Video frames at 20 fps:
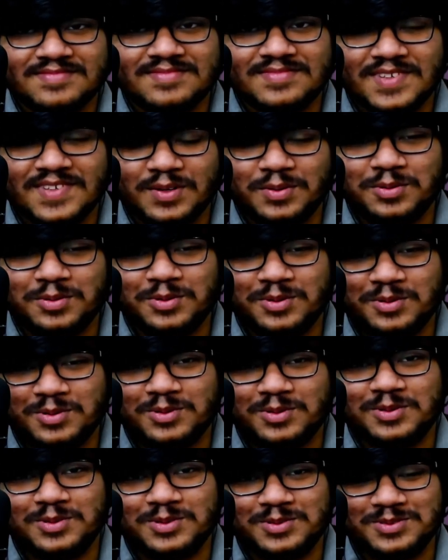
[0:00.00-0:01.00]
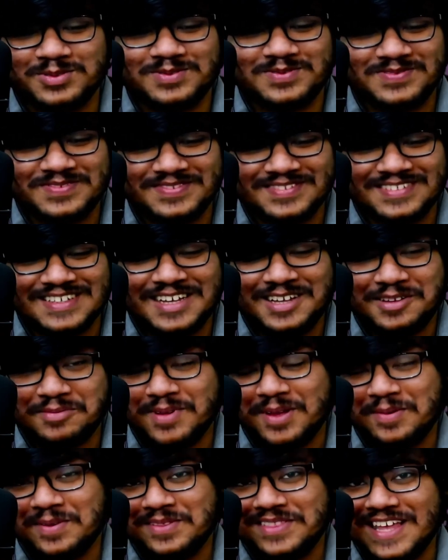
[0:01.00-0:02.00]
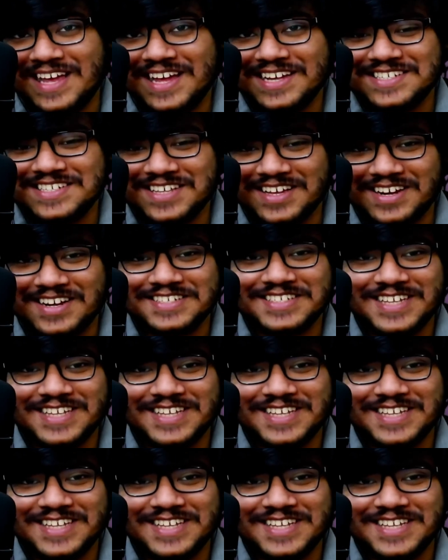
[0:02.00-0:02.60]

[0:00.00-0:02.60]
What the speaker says: Oh, maybe that's gonna